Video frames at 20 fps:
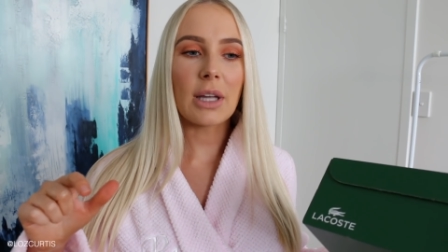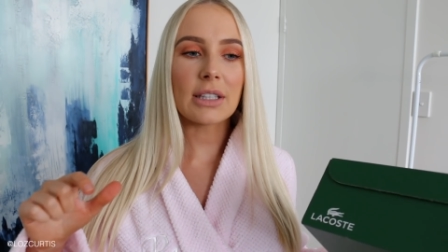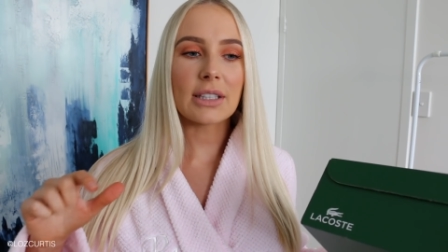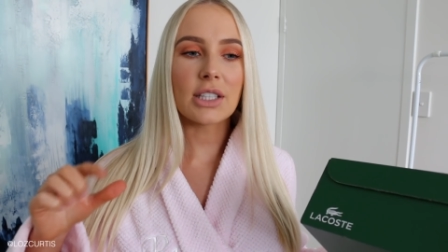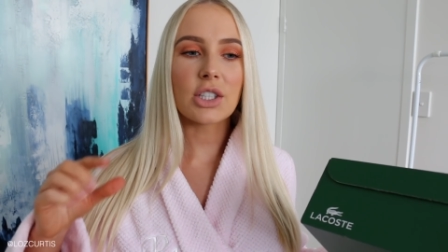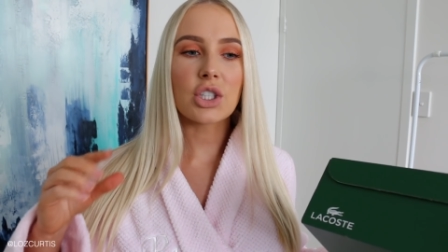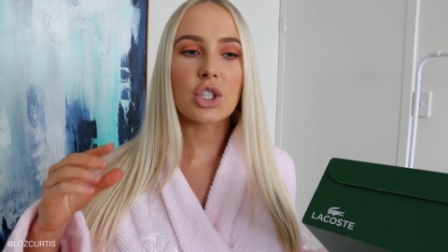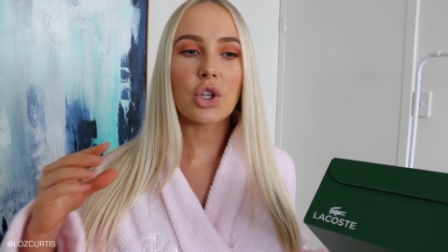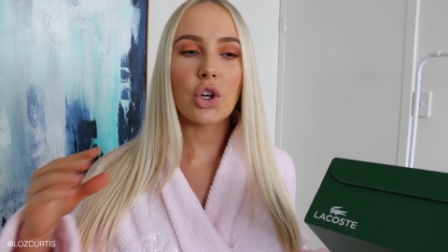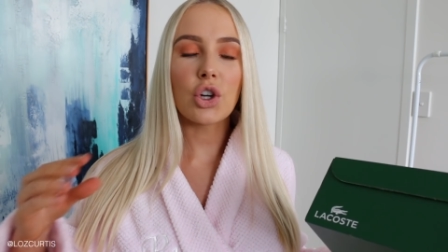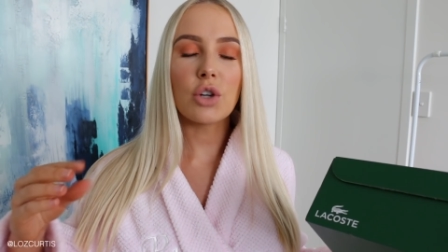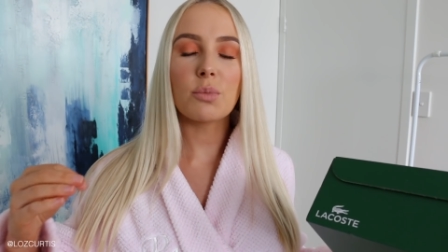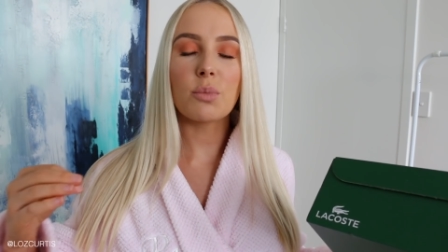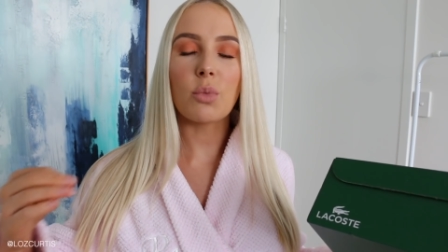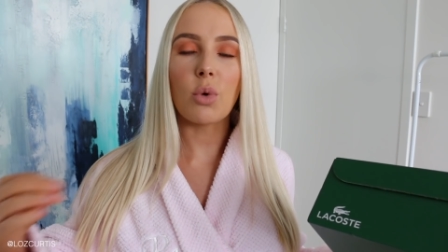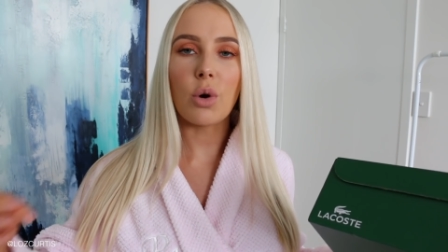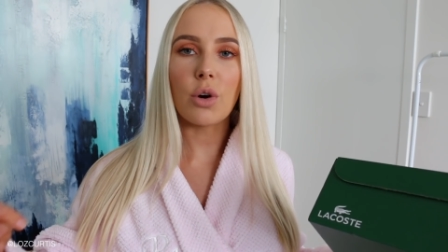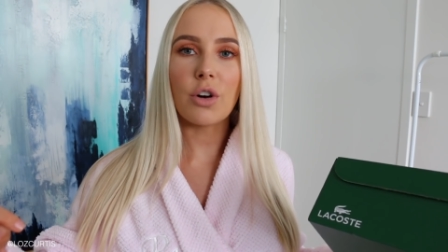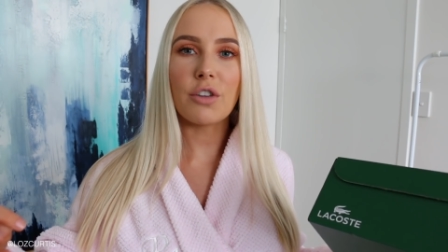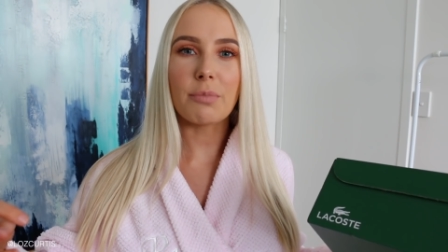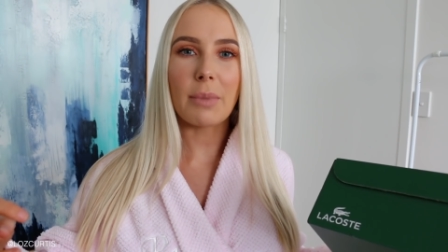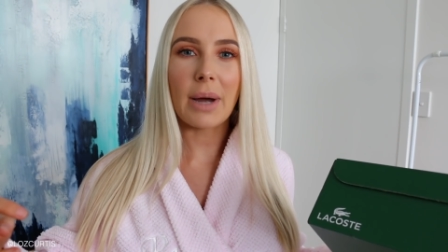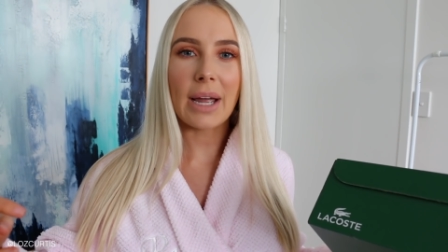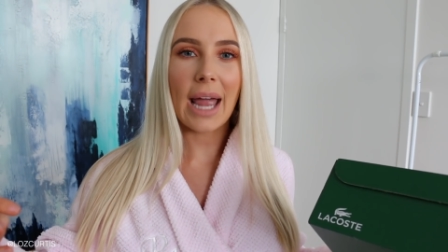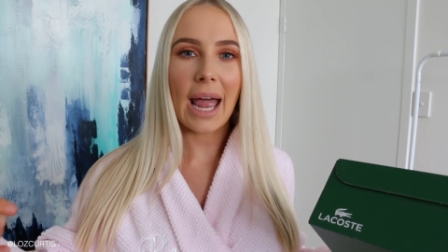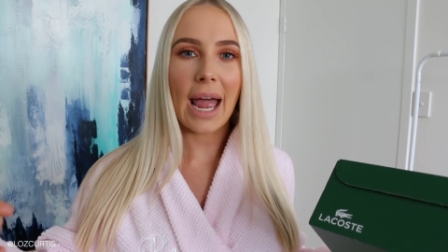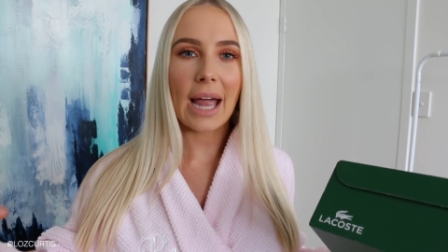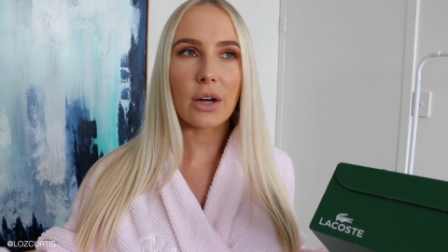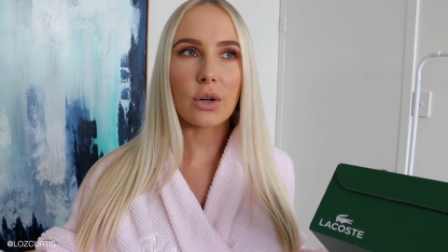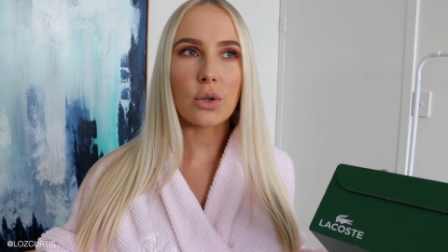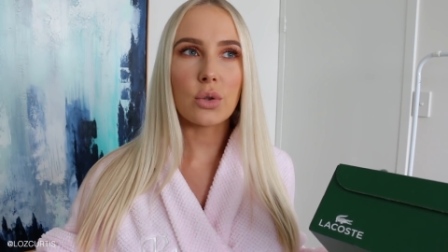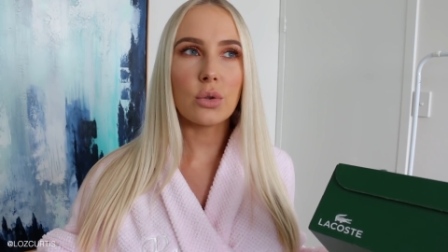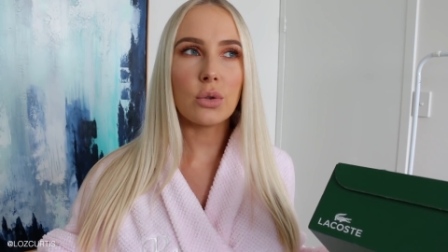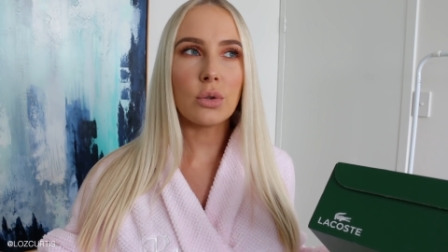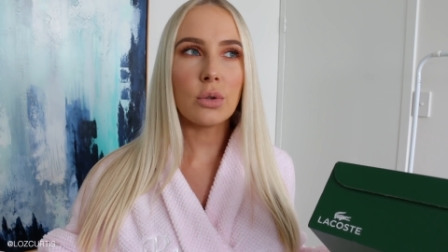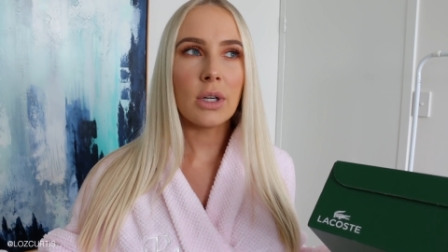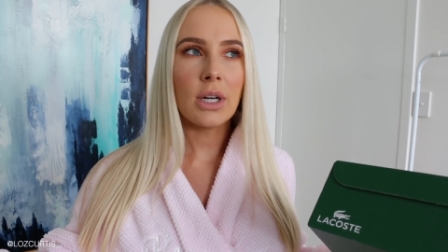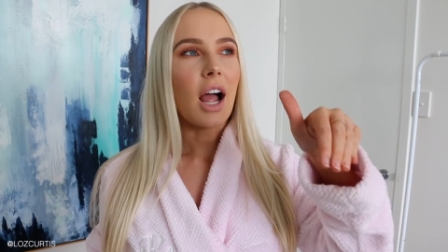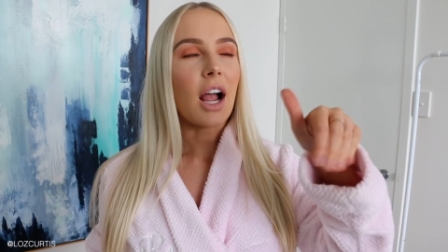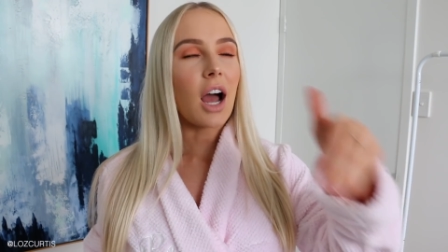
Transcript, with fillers: Like they show more of my ankle.